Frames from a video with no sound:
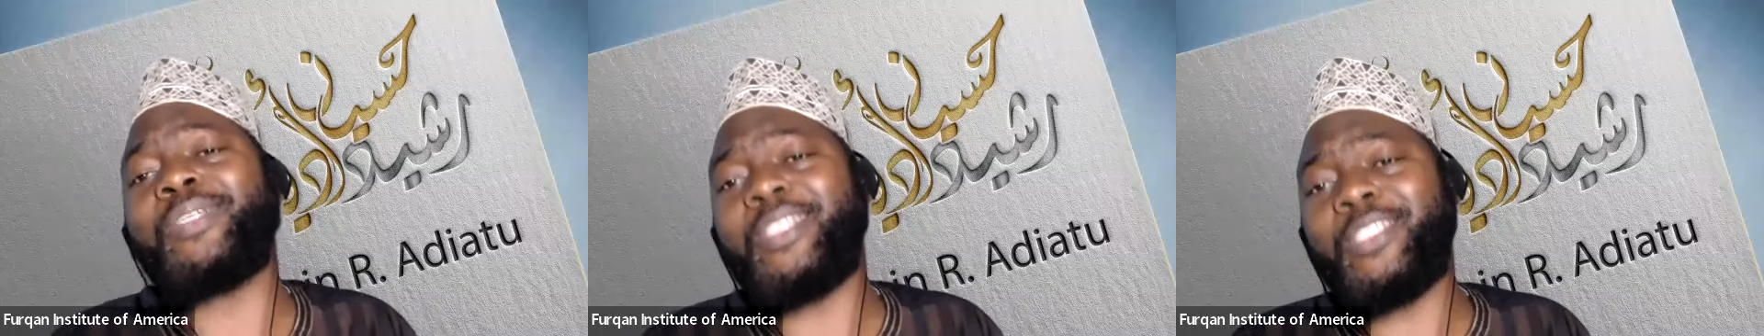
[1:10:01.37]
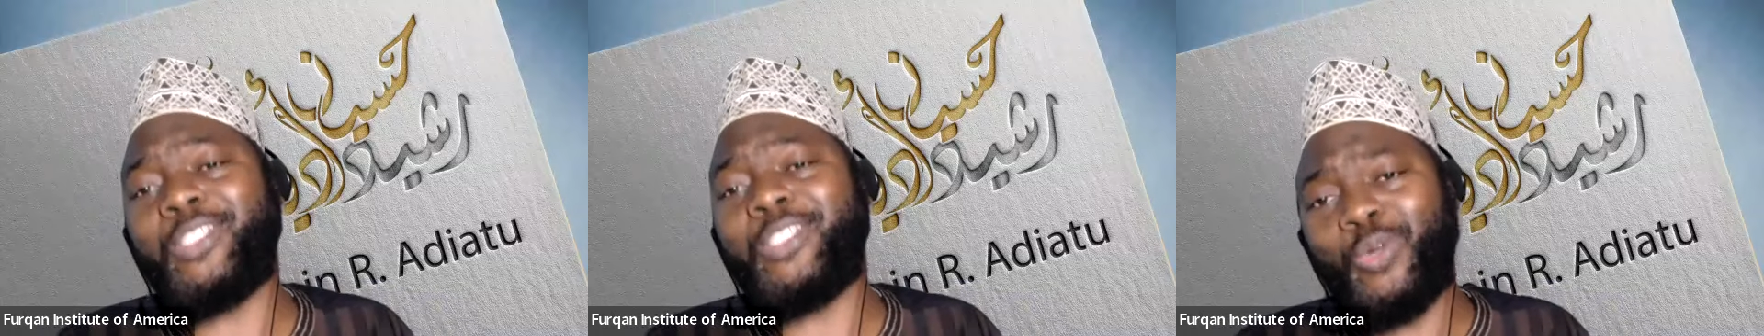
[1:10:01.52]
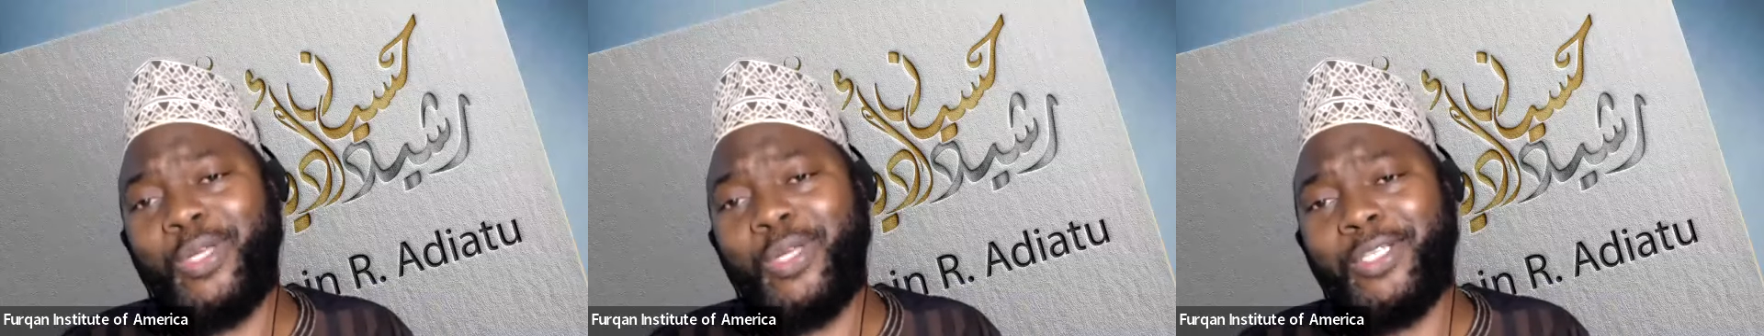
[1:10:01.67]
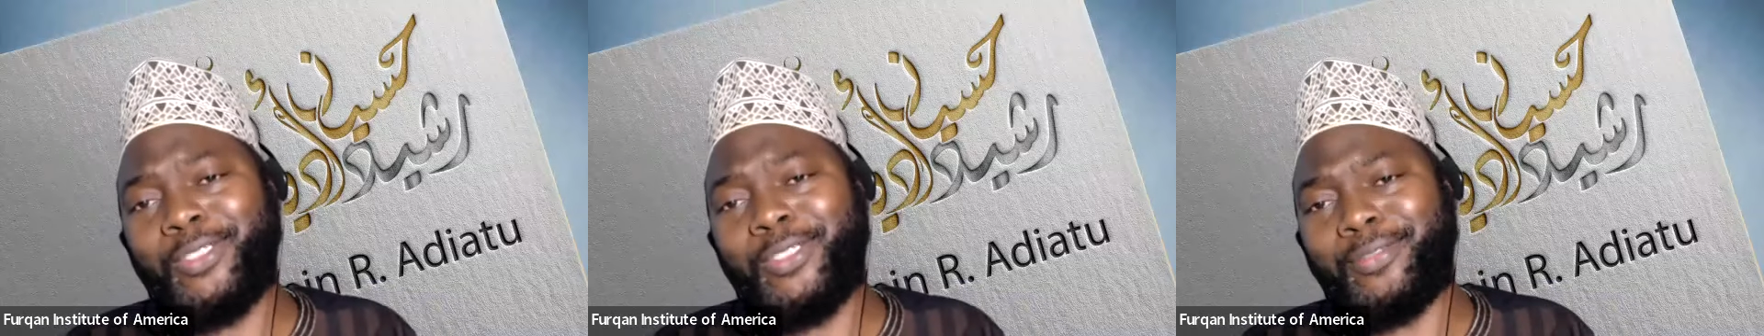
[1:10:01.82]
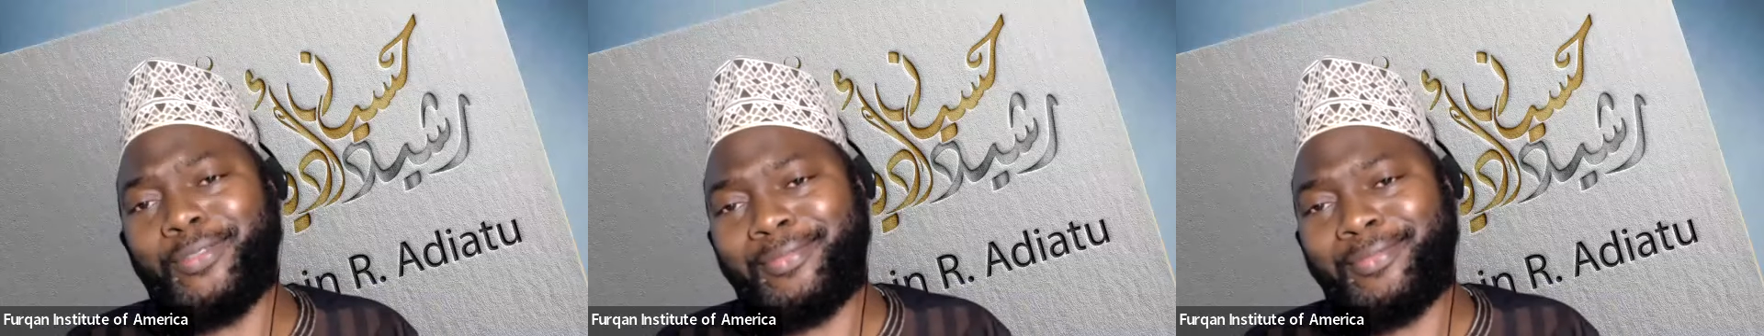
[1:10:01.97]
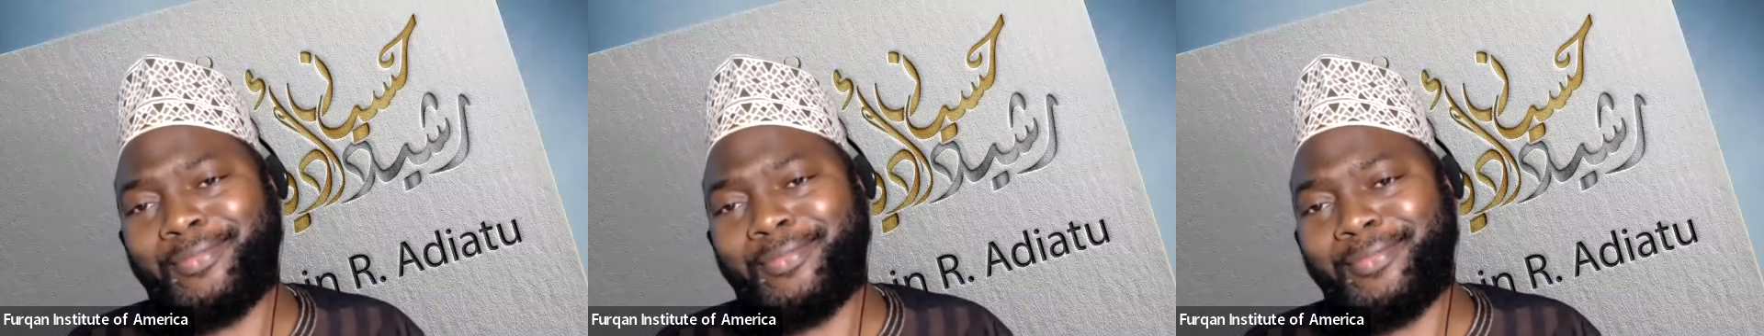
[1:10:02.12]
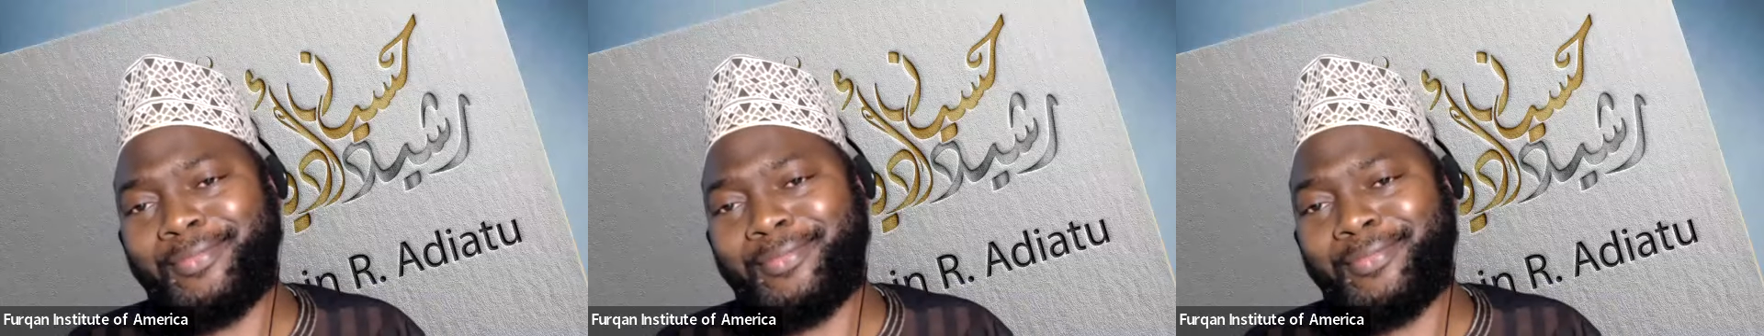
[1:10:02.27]
situation.
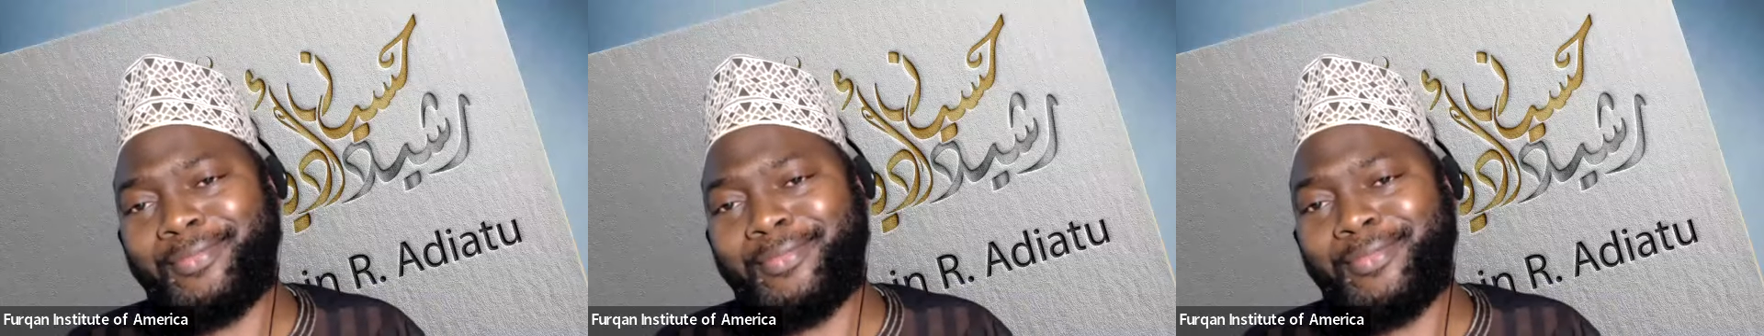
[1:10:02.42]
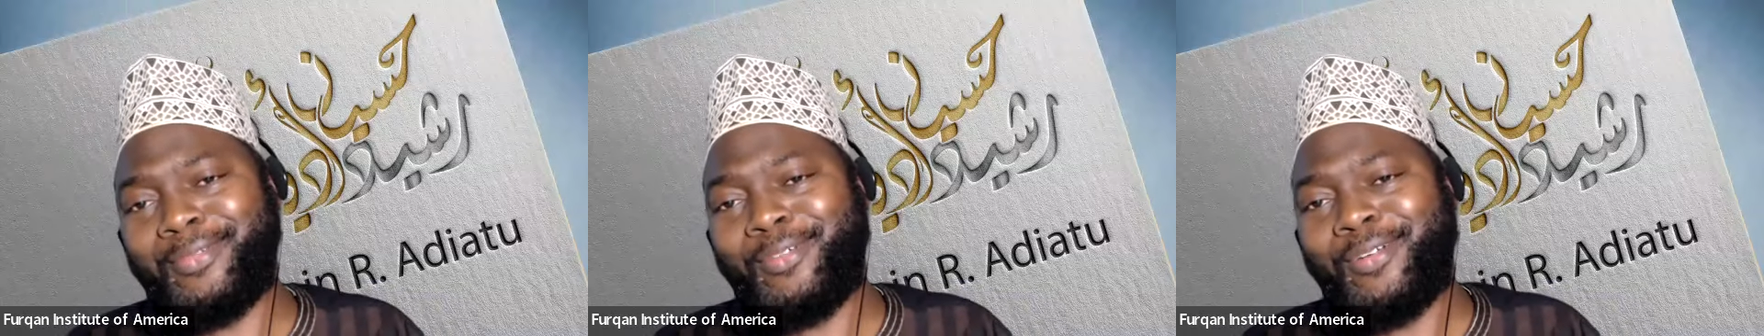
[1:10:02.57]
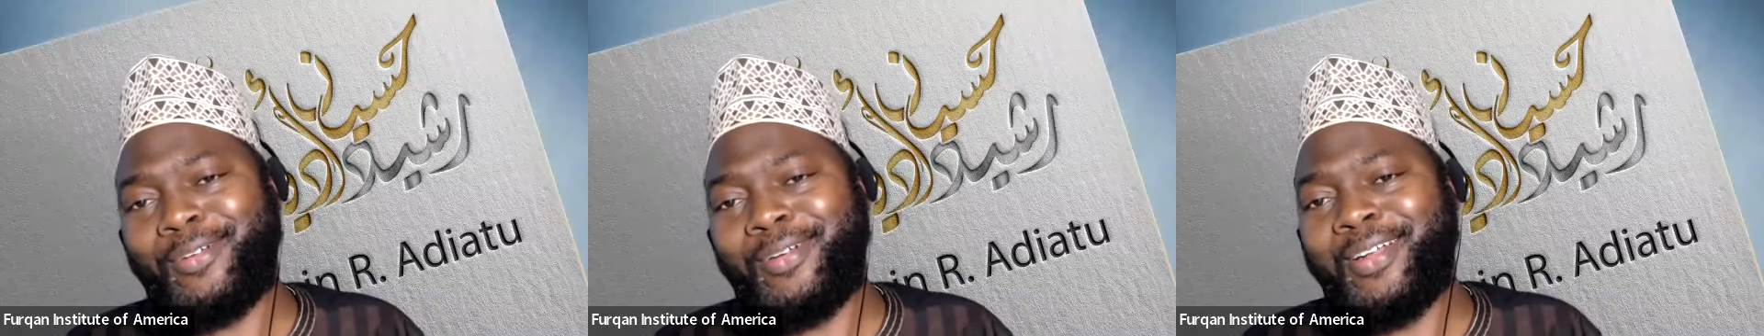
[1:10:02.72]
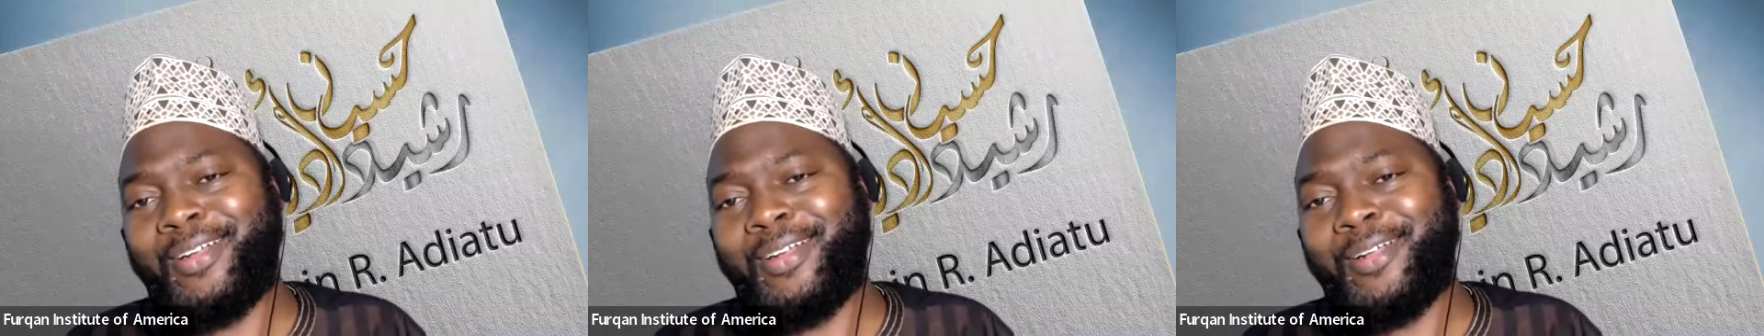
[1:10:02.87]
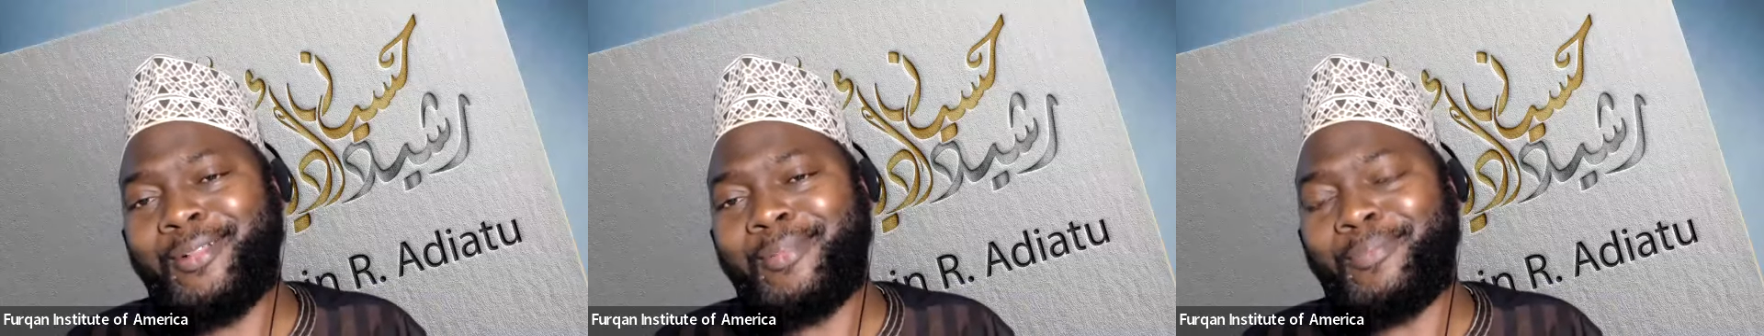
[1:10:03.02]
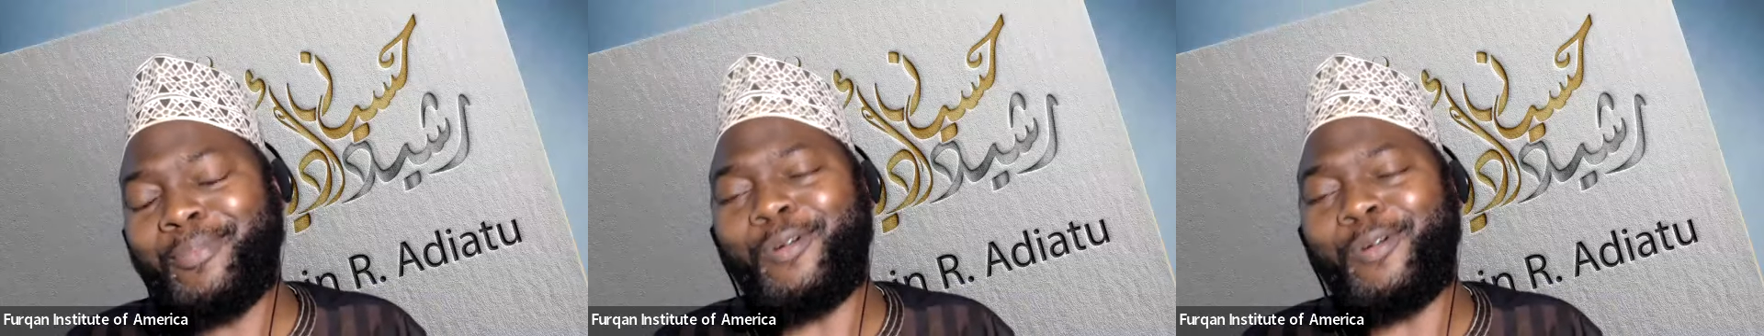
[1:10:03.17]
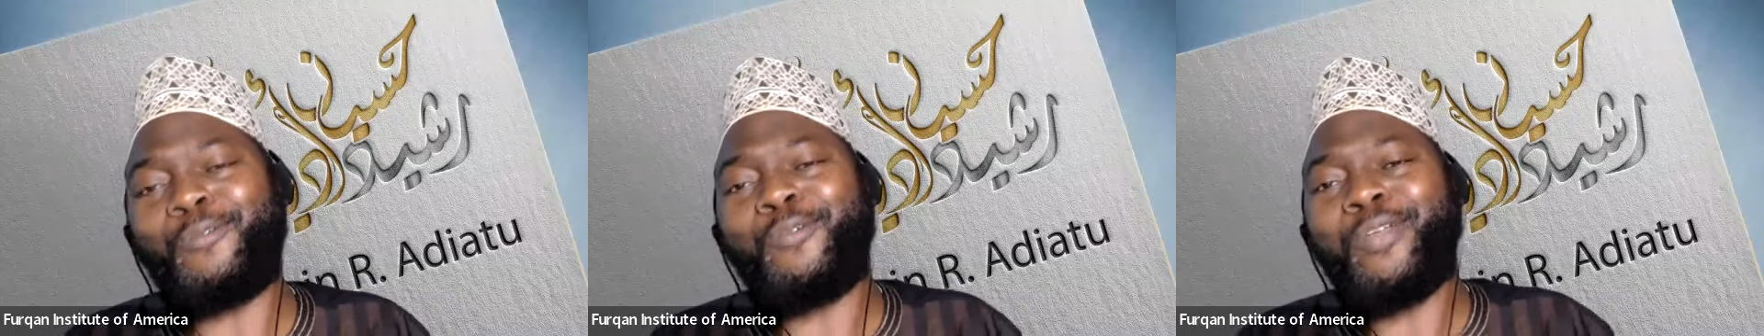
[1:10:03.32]
But